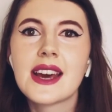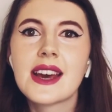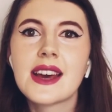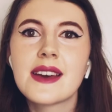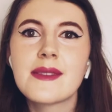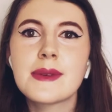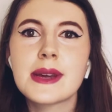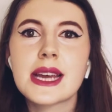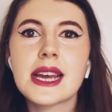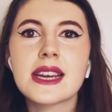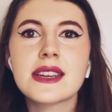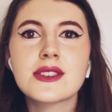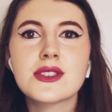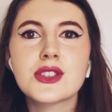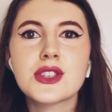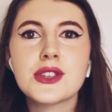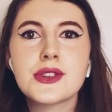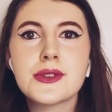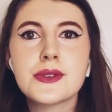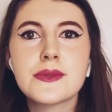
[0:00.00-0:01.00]
began
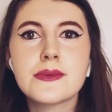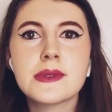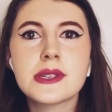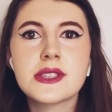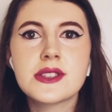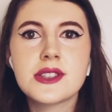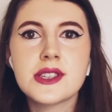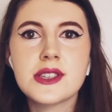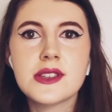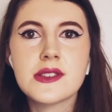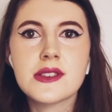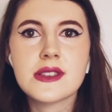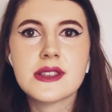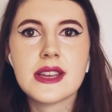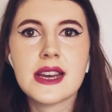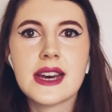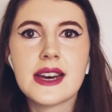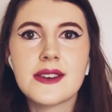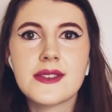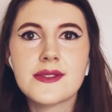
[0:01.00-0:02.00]
to reduce
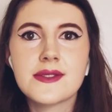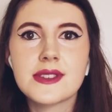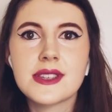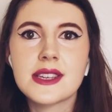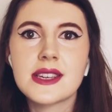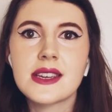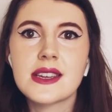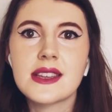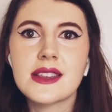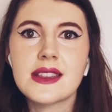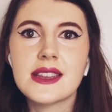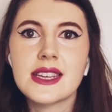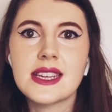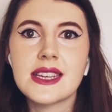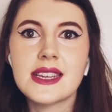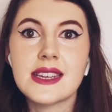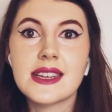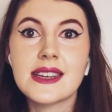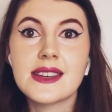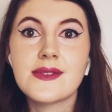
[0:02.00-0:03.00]
after
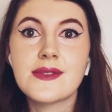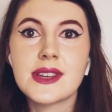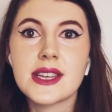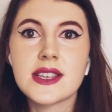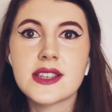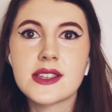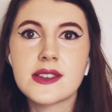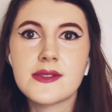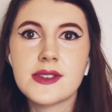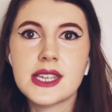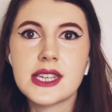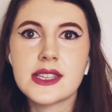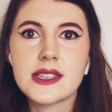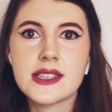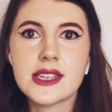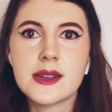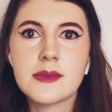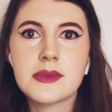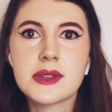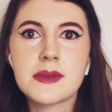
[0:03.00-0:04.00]
the invasion of
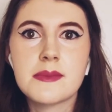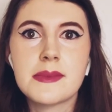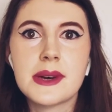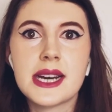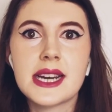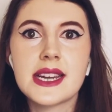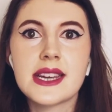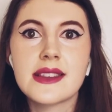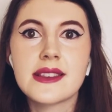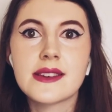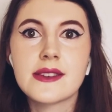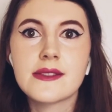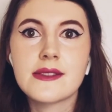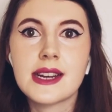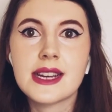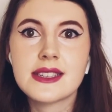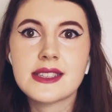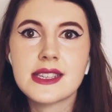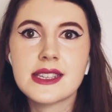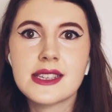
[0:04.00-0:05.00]
Egypt by the
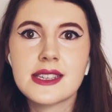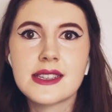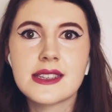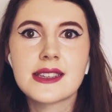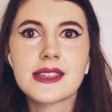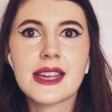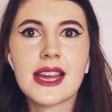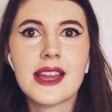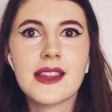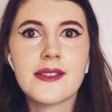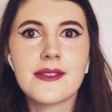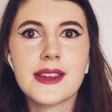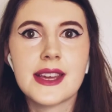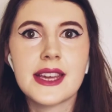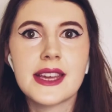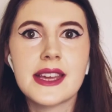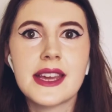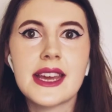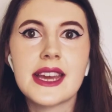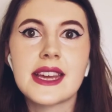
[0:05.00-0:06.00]
Rashidun
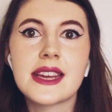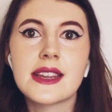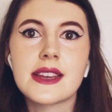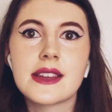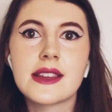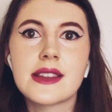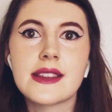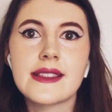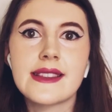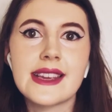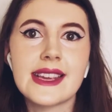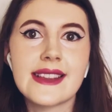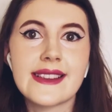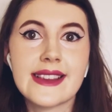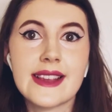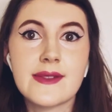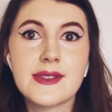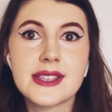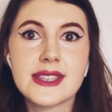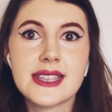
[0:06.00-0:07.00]
Caliphate in the
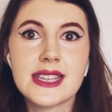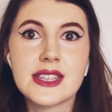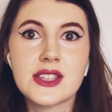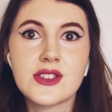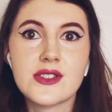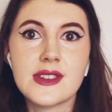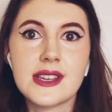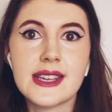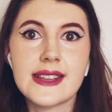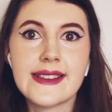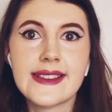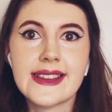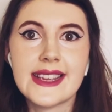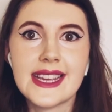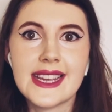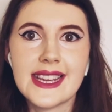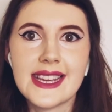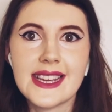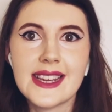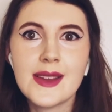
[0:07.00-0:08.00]
7th century
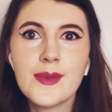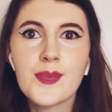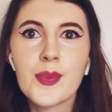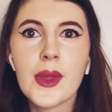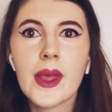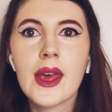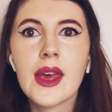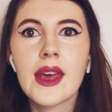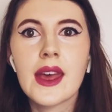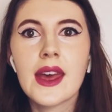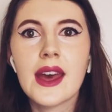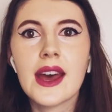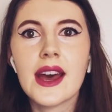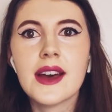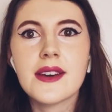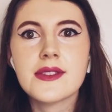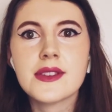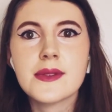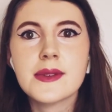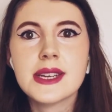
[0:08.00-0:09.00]
CE,
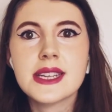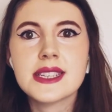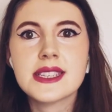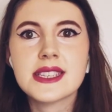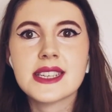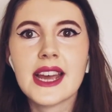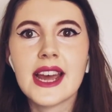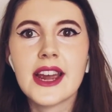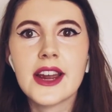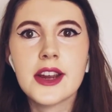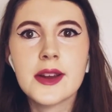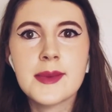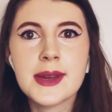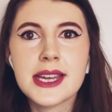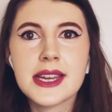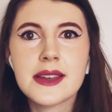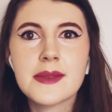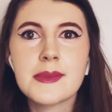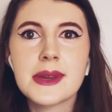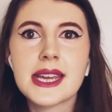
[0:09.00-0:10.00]
after which
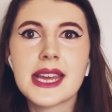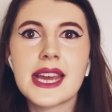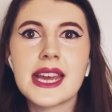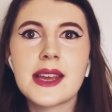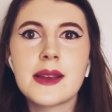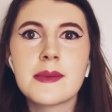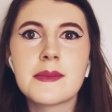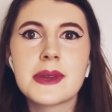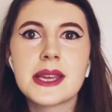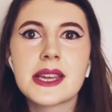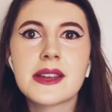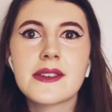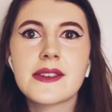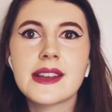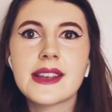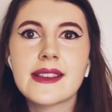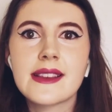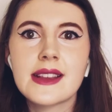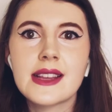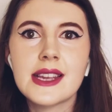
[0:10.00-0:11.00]
Arabic became
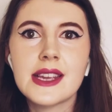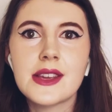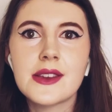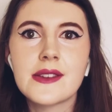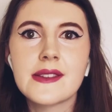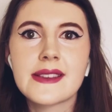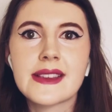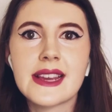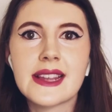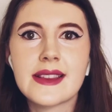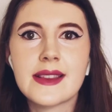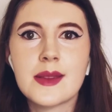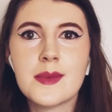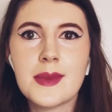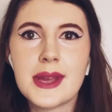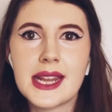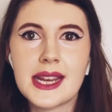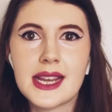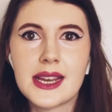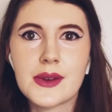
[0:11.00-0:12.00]
increasingly used as the
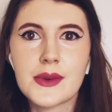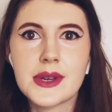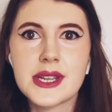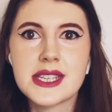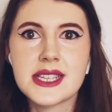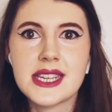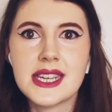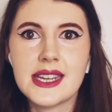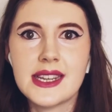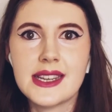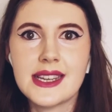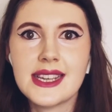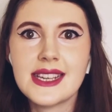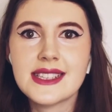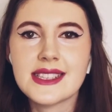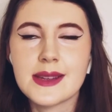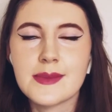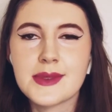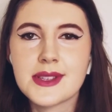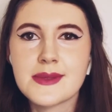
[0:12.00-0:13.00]
main language in
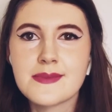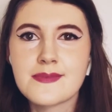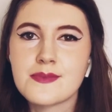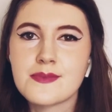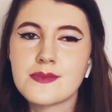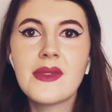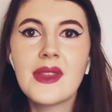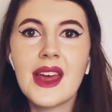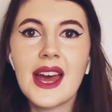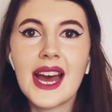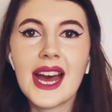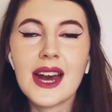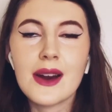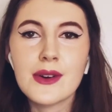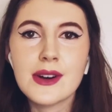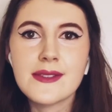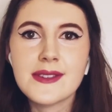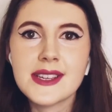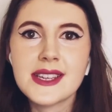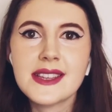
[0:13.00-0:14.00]
Egypt.
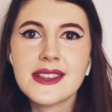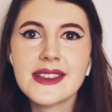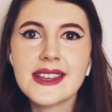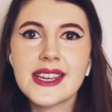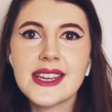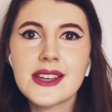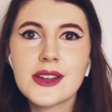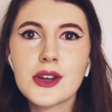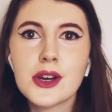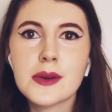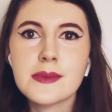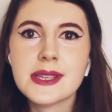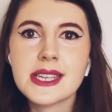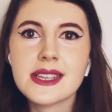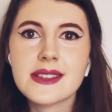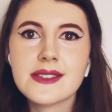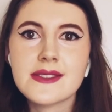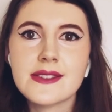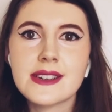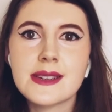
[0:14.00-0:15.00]
However, the Coptic
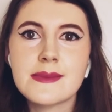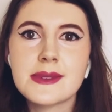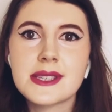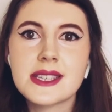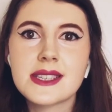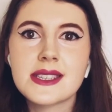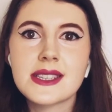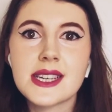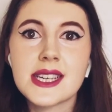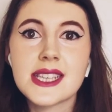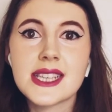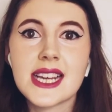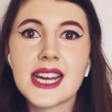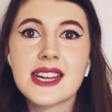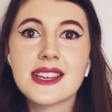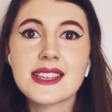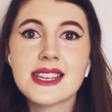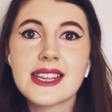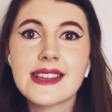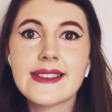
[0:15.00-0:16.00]
script does
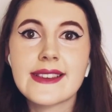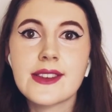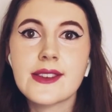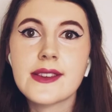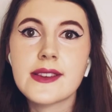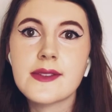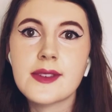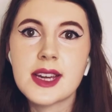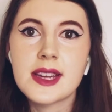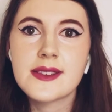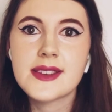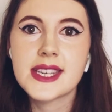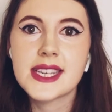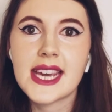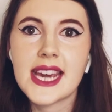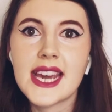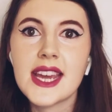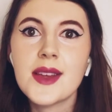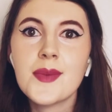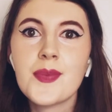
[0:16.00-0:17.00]
actually still survive
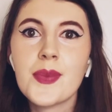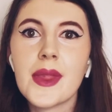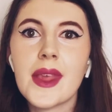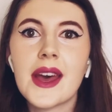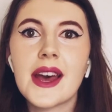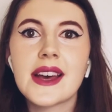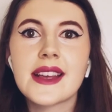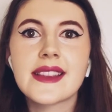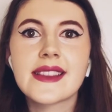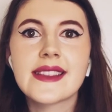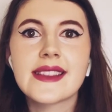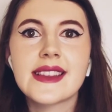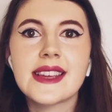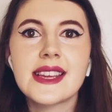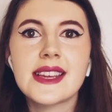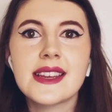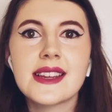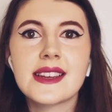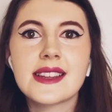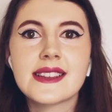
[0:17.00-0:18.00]
today as
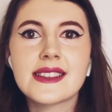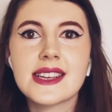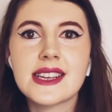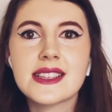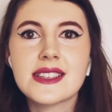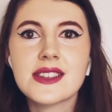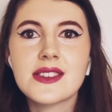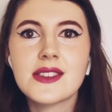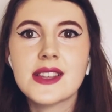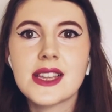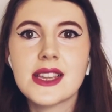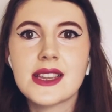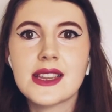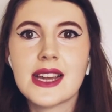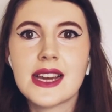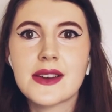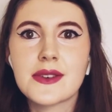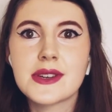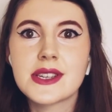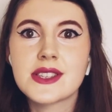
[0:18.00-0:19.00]
the liturgical
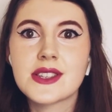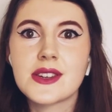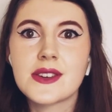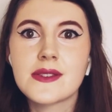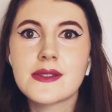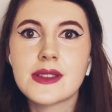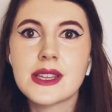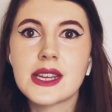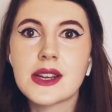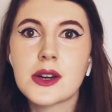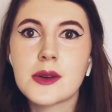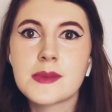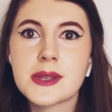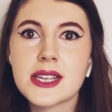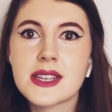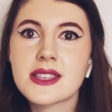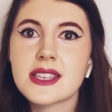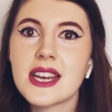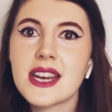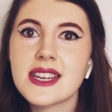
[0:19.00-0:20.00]
language of the
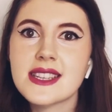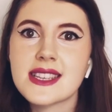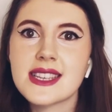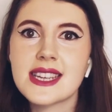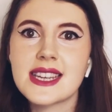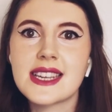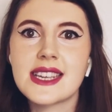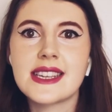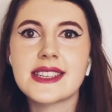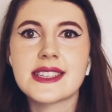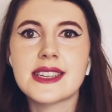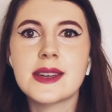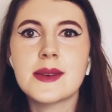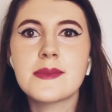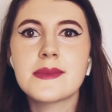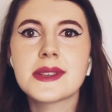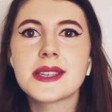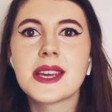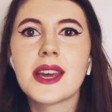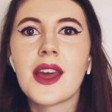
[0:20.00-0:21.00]
Coptic Church in
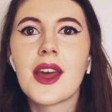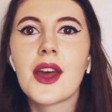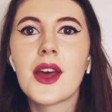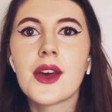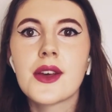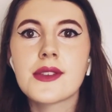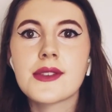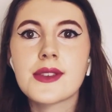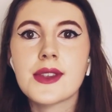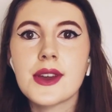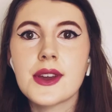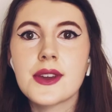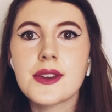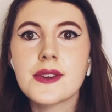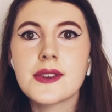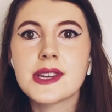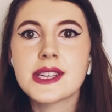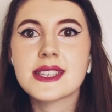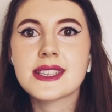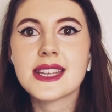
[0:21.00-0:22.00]
Egypt.
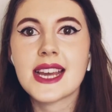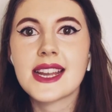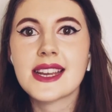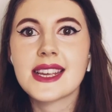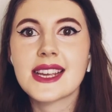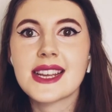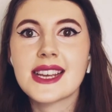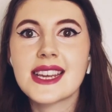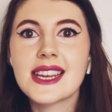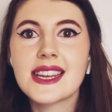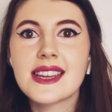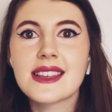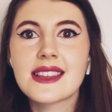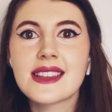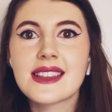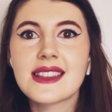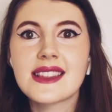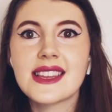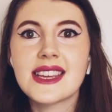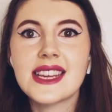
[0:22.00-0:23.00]
So
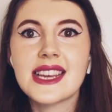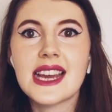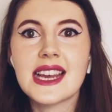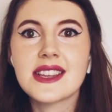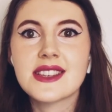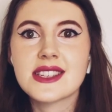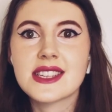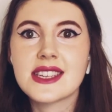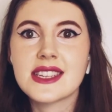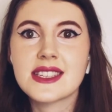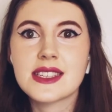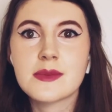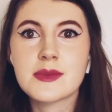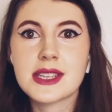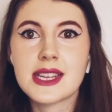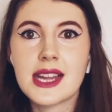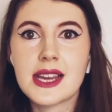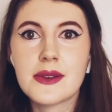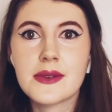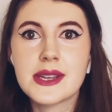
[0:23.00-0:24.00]
technically the ancient
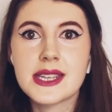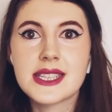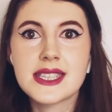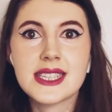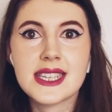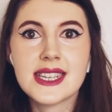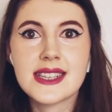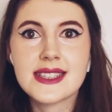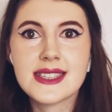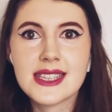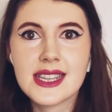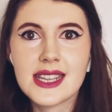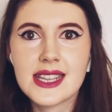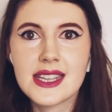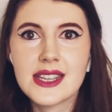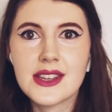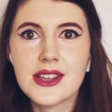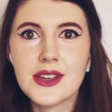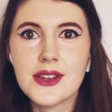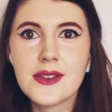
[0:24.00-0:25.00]
Egyptian language is still
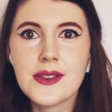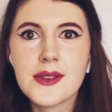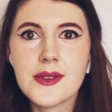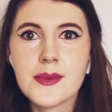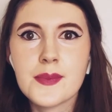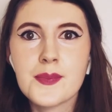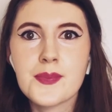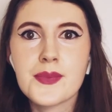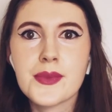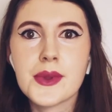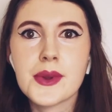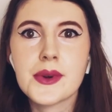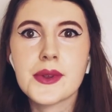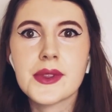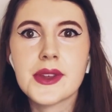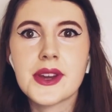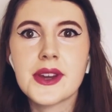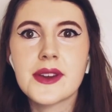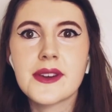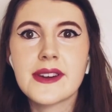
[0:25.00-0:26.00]
in use,
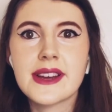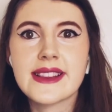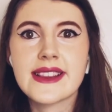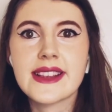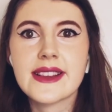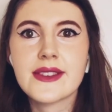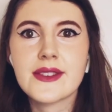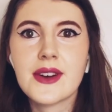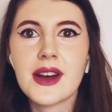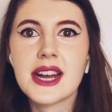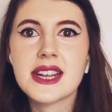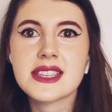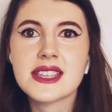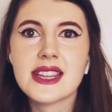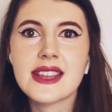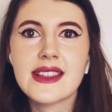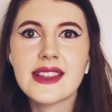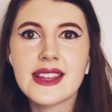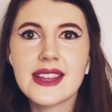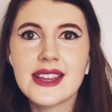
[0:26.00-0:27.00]
although as it's not
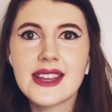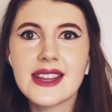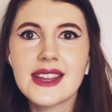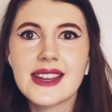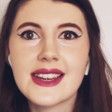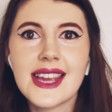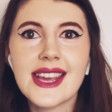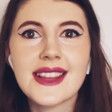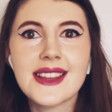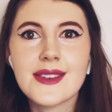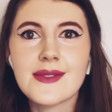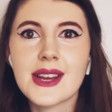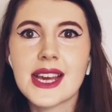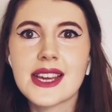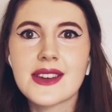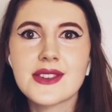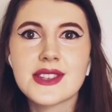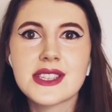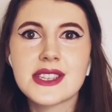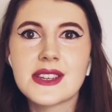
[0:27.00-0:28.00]
actually the native
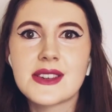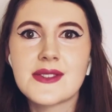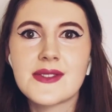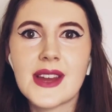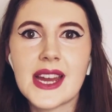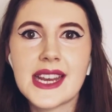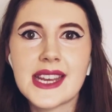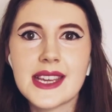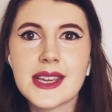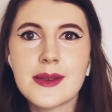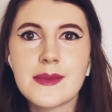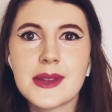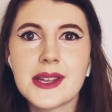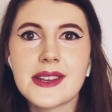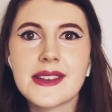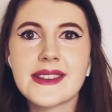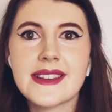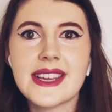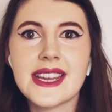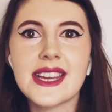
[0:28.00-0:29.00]
language of any
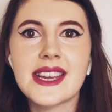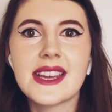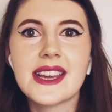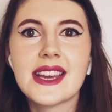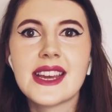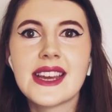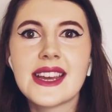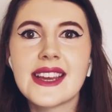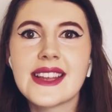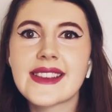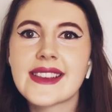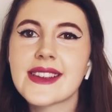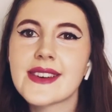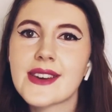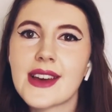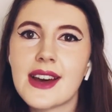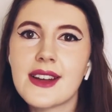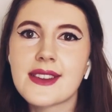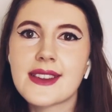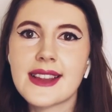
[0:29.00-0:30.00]
community, it still
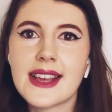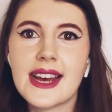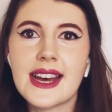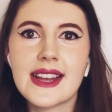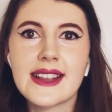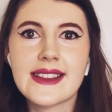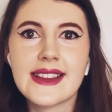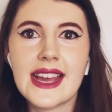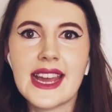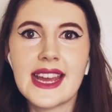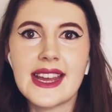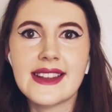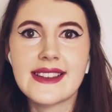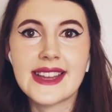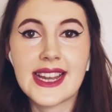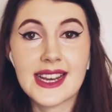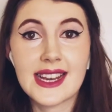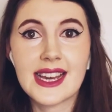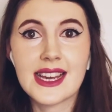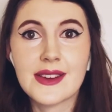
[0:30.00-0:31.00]
counts as a
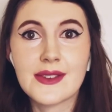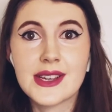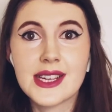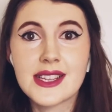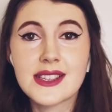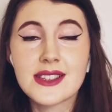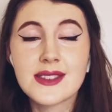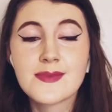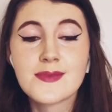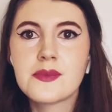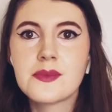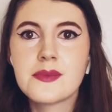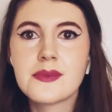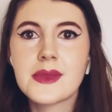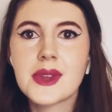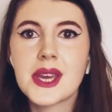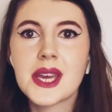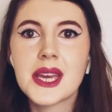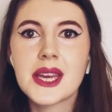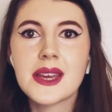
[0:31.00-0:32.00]
dead language.
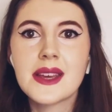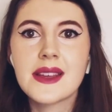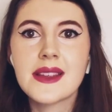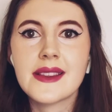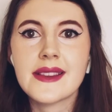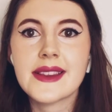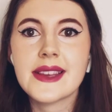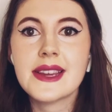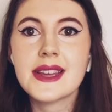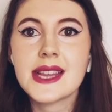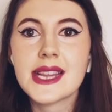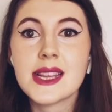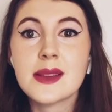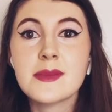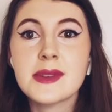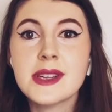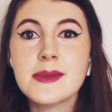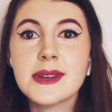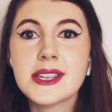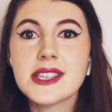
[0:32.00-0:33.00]
So that's
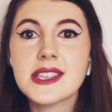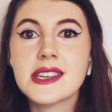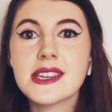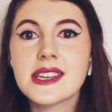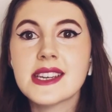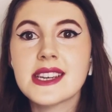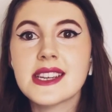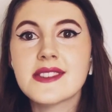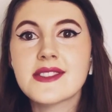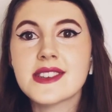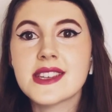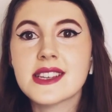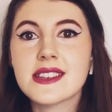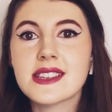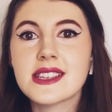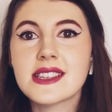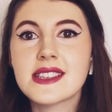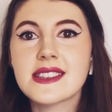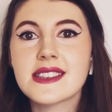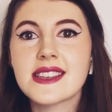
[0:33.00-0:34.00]
pretty much your
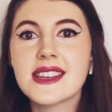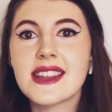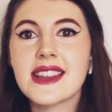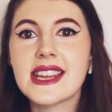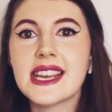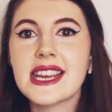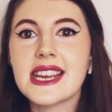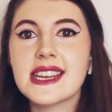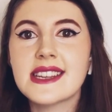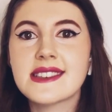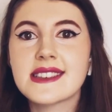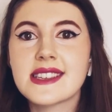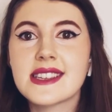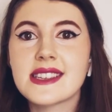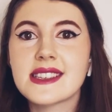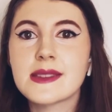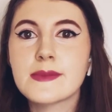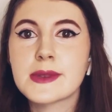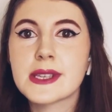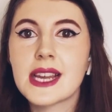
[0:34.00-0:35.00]
introduction to the ancient
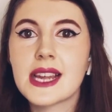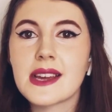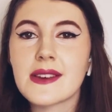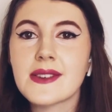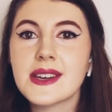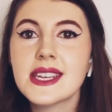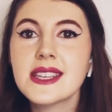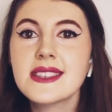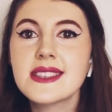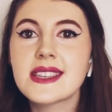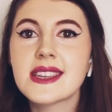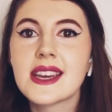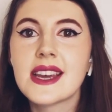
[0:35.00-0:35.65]
Egyptian language,